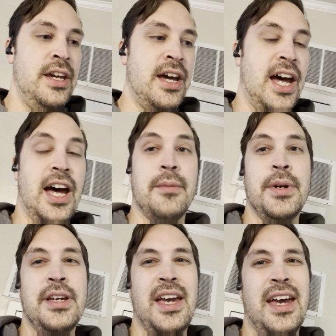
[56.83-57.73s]

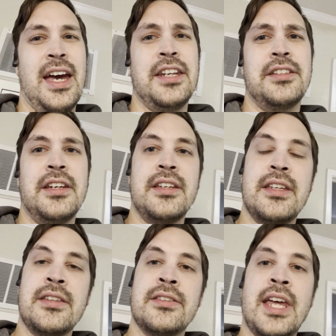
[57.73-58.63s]
And
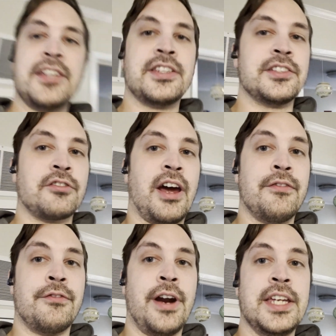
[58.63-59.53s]
that's this
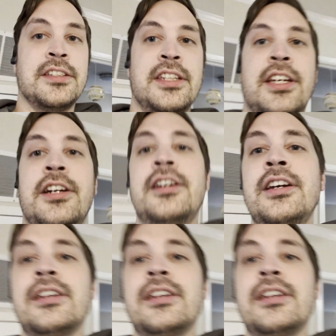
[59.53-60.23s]
graph right here.